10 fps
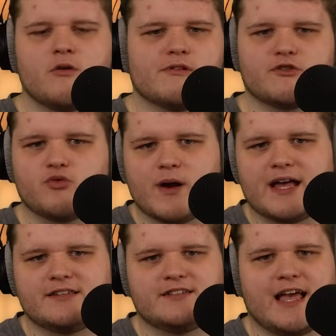
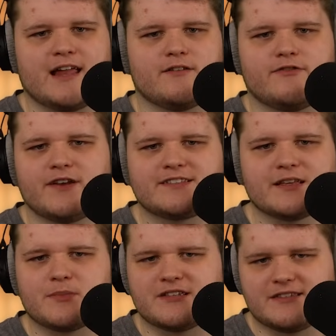regrets and
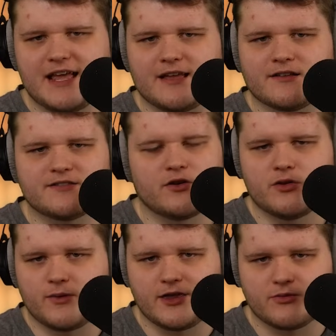fixing mistakes all the
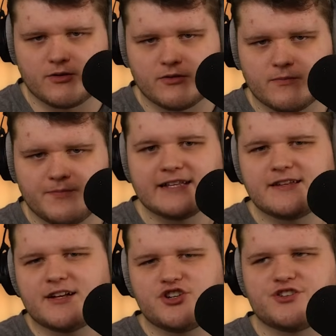way through. It's
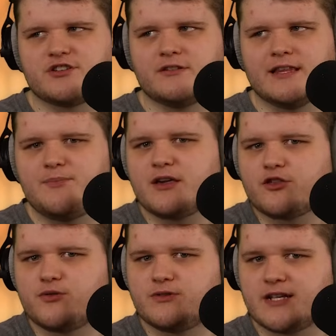not just leaping through